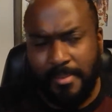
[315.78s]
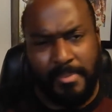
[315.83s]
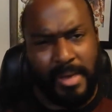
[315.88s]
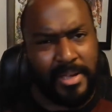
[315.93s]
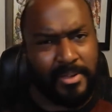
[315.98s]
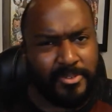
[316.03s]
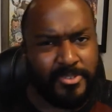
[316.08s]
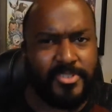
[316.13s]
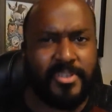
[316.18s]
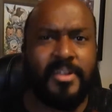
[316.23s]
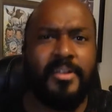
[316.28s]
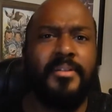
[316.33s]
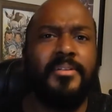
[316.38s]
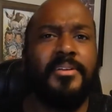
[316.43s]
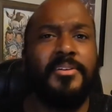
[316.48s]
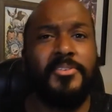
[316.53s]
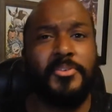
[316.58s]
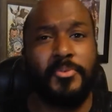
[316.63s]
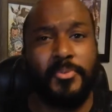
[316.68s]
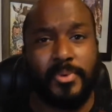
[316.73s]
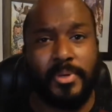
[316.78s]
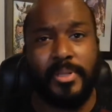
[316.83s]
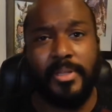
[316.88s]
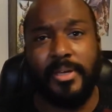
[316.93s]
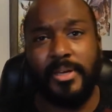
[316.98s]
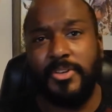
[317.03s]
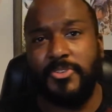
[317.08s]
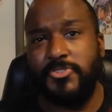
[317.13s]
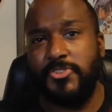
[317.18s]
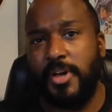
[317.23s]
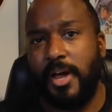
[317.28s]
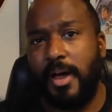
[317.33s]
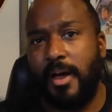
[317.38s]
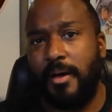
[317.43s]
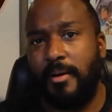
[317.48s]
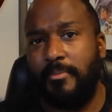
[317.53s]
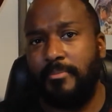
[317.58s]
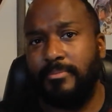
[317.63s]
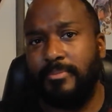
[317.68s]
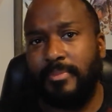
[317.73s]
Michael Cera does a really good
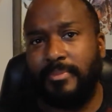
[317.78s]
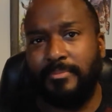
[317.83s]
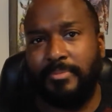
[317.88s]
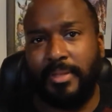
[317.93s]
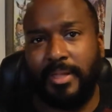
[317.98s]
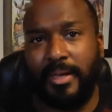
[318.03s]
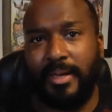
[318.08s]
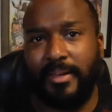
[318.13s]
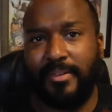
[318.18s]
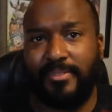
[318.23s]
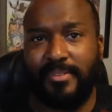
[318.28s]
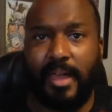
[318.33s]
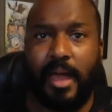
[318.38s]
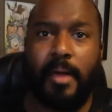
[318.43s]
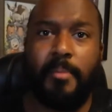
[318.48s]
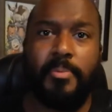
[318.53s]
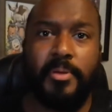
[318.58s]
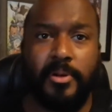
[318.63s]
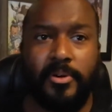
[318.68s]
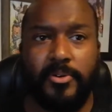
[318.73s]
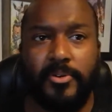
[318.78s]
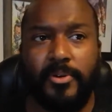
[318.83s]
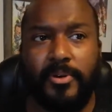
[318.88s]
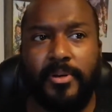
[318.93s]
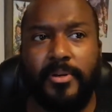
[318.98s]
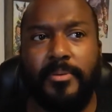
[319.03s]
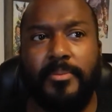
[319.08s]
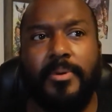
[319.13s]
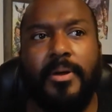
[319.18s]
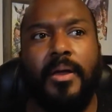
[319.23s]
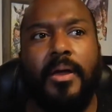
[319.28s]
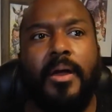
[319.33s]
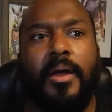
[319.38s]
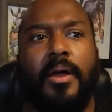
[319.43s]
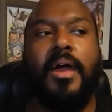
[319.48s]
job playing Scott Pilgrim.